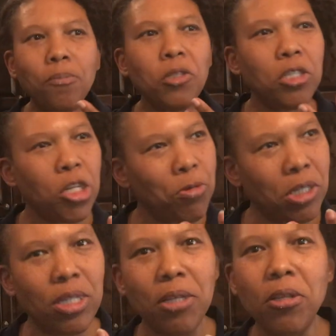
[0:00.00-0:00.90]

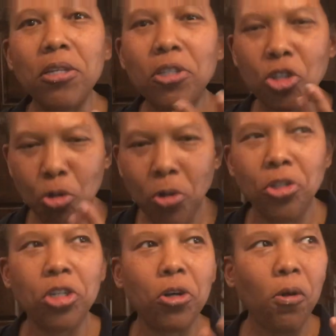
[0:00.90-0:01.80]
Seriously, this
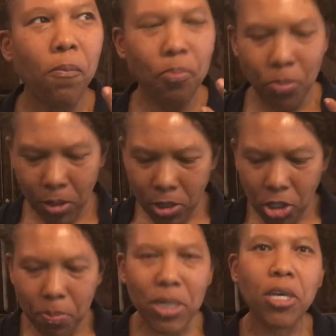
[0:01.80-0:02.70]
chocho
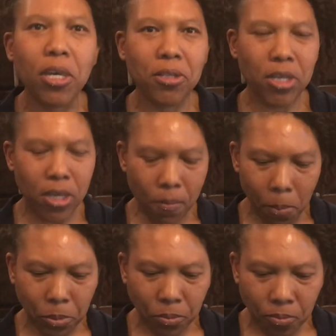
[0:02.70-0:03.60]
spaghetti
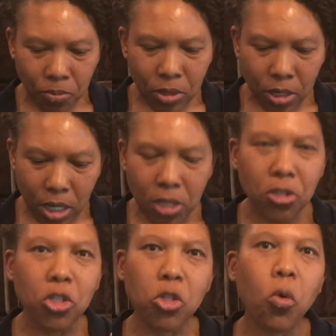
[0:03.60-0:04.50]
is
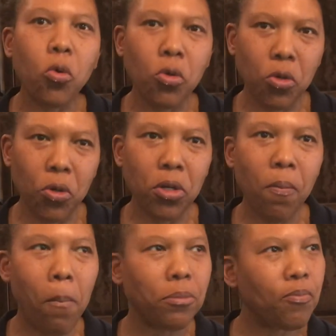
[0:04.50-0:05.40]
so good.
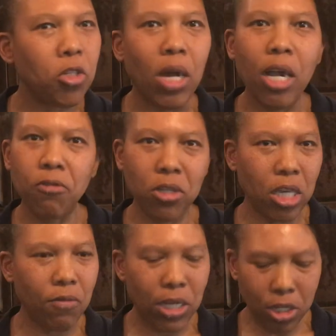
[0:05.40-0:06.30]
You have to
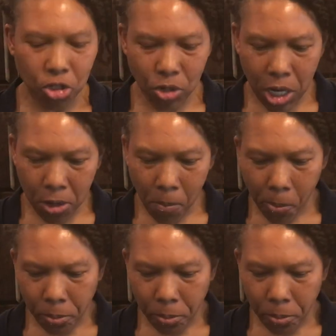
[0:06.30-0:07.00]
give it a try.